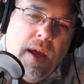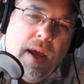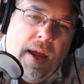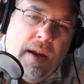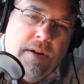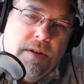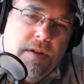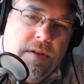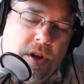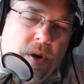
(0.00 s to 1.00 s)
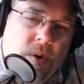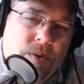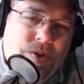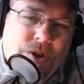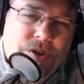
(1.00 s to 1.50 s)
And
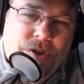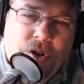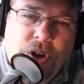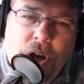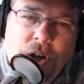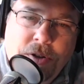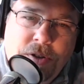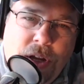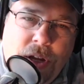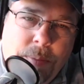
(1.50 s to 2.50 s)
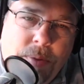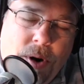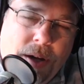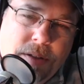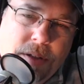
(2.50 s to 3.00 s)
so just so you understand the
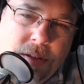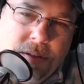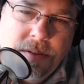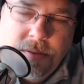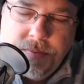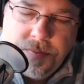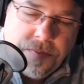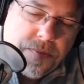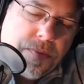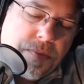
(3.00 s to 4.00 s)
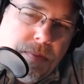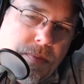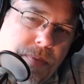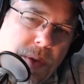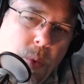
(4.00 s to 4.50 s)
process,
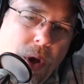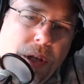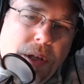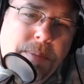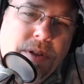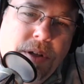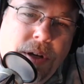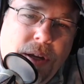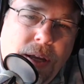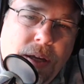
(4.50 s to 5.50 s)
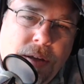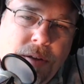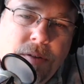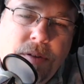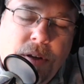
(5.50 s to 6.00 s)
what Libsyn
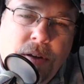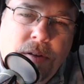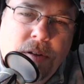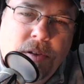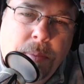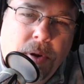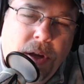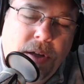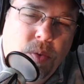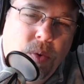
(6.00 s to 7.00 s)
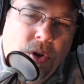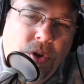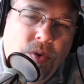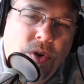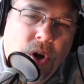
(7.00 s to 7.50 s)
is it's a place where
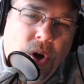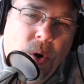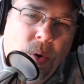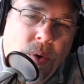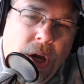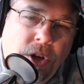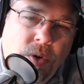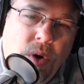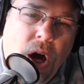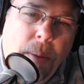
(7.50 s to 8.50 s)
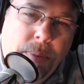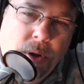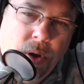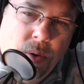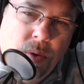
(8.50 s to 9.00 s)
you go and you
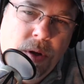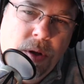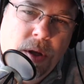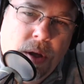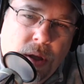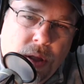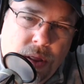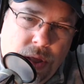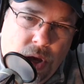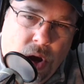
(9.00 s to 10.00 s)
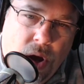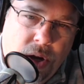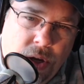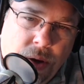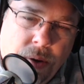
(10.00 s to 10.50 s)
upload the
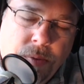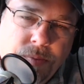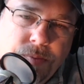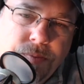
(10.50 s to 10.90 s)
audio